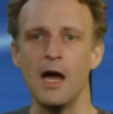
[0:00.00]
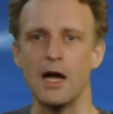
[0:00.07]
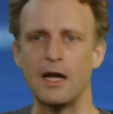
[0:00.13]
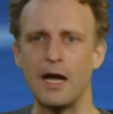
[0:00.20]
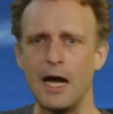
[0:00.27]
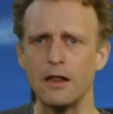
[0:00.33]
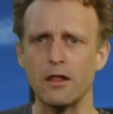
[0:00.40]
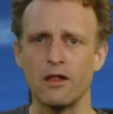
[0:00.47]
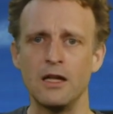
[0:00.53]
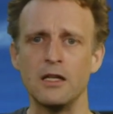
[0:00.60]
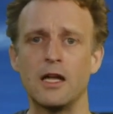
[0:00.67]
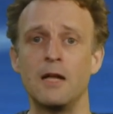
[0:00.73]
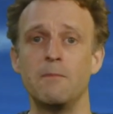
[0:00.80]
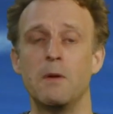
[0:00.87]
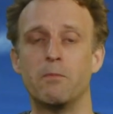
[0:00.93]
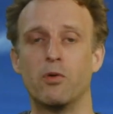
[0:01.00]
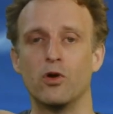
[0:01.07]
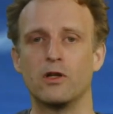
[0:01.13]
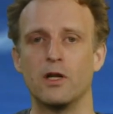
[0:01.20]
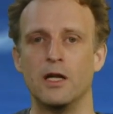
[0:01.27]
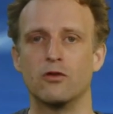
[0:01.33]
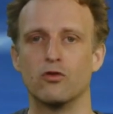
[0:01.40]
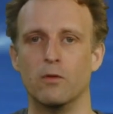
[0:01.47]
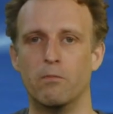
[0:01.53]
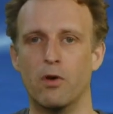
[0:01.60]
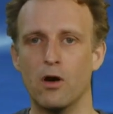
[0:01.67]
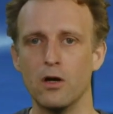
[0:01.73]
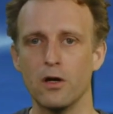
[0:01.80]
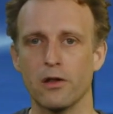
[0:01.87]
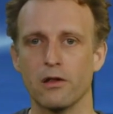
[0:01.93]
Cards then can be put into a
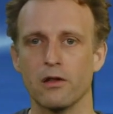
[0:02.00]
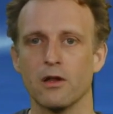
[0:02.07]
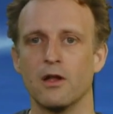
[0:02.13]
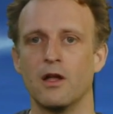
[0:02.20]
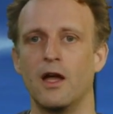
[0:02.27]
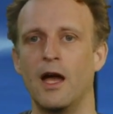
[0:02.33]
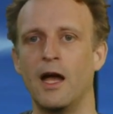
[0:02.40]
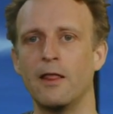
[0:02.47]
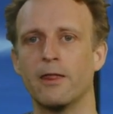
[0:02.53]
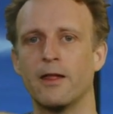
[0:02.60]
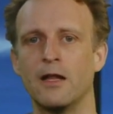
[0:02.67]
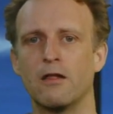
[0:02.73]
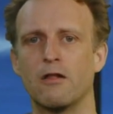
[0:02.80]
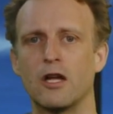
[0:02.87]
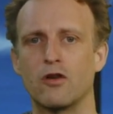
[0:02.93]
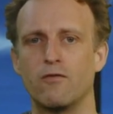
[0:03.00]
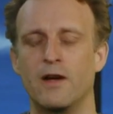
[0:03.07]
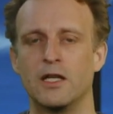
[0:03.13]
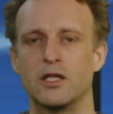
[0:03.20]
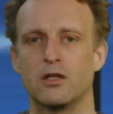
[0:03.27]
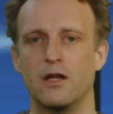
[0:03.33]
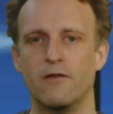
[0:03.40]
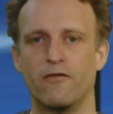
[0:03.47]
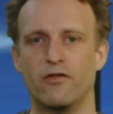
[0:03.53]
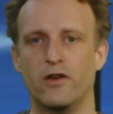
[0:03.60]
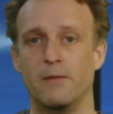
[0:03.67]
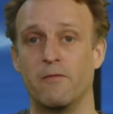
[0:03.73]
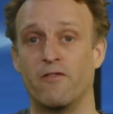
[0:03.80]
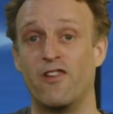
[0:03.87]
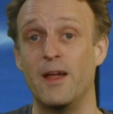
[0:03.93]
box and then sequentially
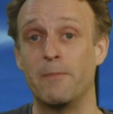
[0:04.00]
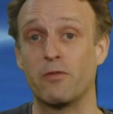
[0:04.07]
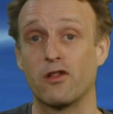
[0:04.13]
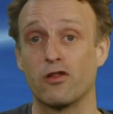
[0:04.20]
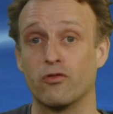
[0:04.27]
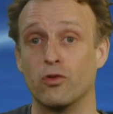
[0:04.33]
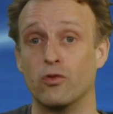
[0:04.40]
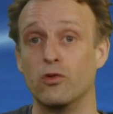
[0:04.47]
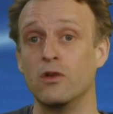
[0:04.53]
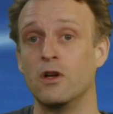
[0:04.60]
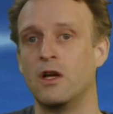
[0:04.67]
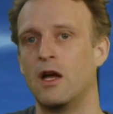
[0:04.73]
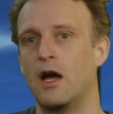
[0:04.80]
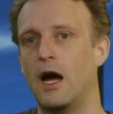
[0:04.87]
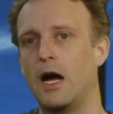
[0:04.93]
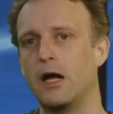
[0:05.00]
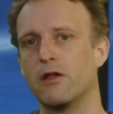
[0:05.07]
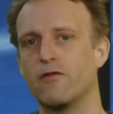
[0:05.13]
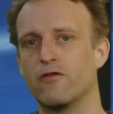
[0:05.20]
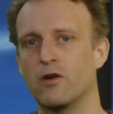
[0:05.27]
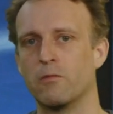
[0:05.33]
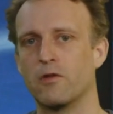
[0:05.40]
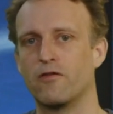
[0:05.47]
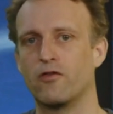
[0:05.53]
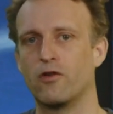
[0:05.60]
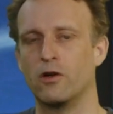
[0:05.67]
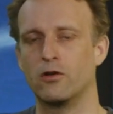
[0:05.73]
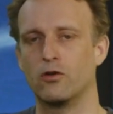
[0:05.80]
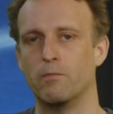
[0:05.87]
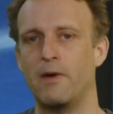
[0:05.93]
flipped through either from the
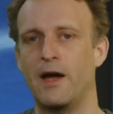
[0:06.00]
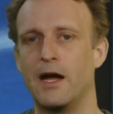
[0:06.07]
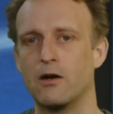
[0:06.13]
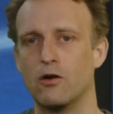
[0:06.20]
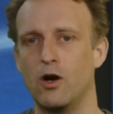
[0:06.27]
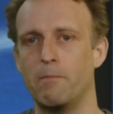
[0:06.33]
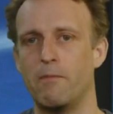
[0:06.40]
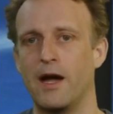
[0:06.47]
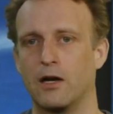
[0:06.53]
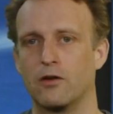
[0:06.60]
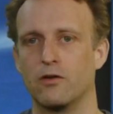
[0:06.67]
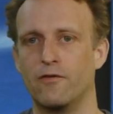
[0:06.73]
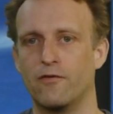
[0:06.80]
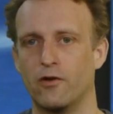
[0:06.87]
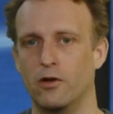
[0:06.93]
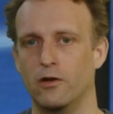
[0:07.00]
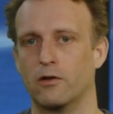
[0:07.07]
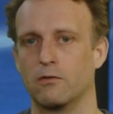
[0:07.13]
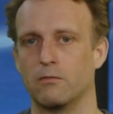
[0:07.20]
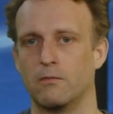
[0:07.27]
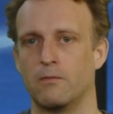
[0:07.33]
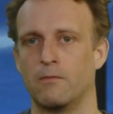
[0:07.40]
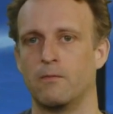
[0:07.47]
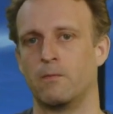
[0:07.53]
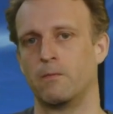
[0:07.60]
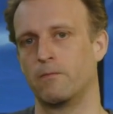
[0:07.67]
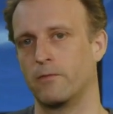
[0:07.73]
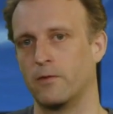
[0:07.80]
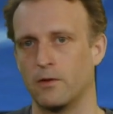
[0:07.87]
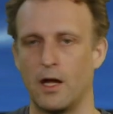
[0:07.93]
front to back or back to front.
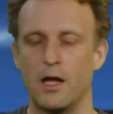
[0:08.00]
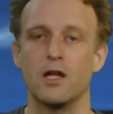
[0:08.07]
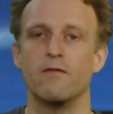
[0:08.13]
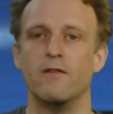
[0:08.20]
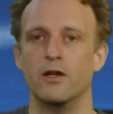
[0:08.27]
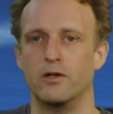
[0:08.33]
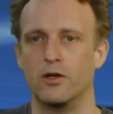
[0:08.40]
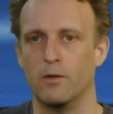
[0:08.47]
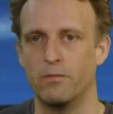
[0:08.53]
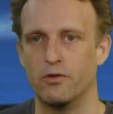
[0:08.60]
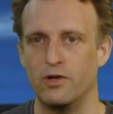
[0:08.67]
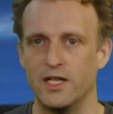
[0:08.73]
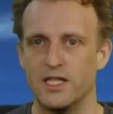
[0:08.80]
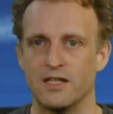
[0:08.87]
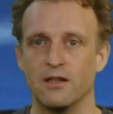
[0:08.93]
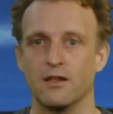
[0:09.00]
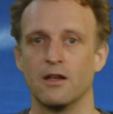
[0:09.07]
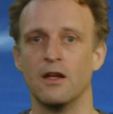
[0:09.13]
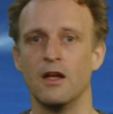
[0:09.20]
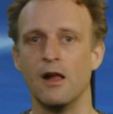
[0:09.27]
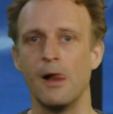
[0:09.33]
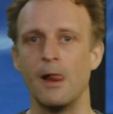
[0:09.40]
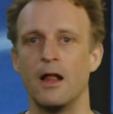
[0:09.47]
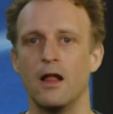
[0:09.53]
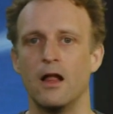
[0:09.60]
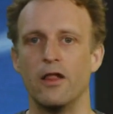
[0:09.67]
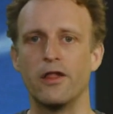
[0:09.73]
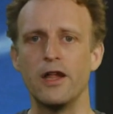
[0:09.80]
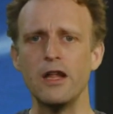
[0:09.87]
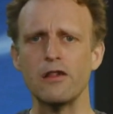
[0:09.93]
A query operation.
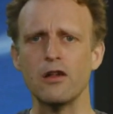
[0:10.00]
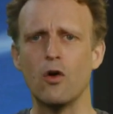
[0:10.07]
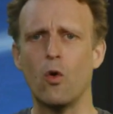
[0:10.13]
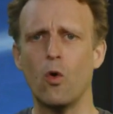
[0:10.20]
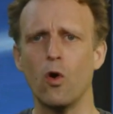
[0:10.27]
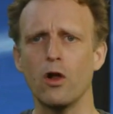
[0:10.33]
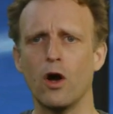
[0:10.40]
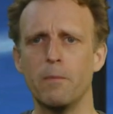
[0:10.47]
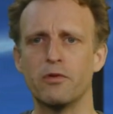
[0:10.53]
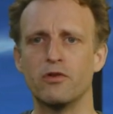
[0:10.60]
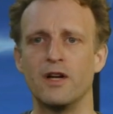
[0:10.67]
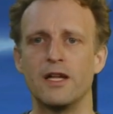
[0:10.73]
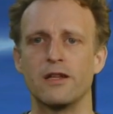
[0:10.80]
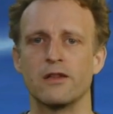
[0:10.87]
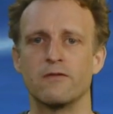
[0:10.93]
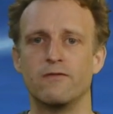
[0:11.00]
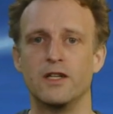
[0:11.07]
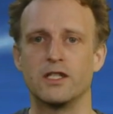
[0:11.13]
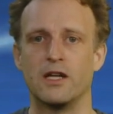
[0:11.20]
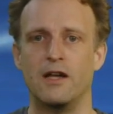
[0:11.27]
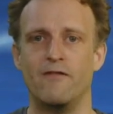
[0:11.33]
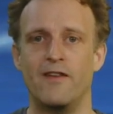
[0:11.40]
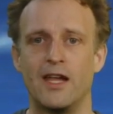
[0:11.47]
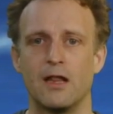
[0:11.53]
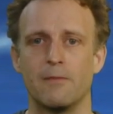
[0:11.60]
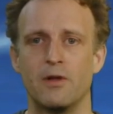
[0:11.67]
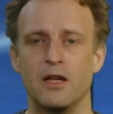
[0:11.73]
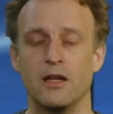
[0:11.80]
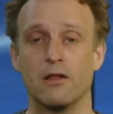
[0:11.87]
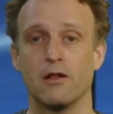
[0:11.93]
These are all operations which are
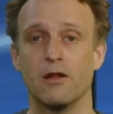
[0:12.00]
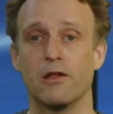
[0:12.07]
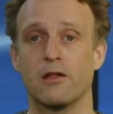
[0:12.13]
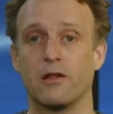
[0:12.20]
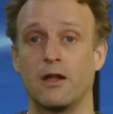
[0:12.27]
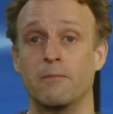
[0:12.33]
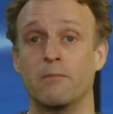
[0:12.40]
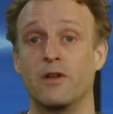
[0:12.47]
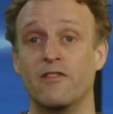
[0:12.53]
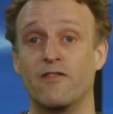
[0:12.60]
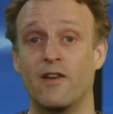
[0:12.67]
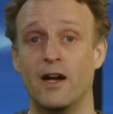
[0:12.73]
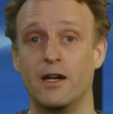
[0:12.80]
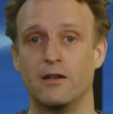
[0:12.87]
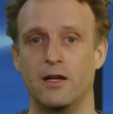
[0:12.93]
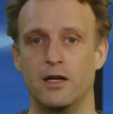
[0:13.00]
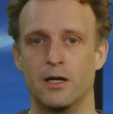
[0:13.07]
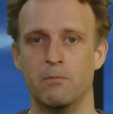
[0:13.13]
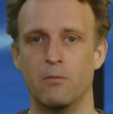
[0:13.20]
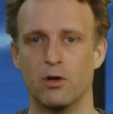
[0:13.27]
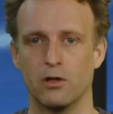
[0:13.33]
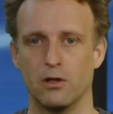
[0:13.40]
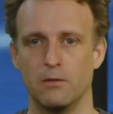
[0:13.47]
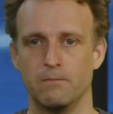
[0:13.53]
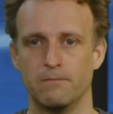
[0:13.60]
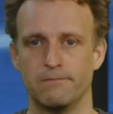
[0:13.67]
available in this simplified data model.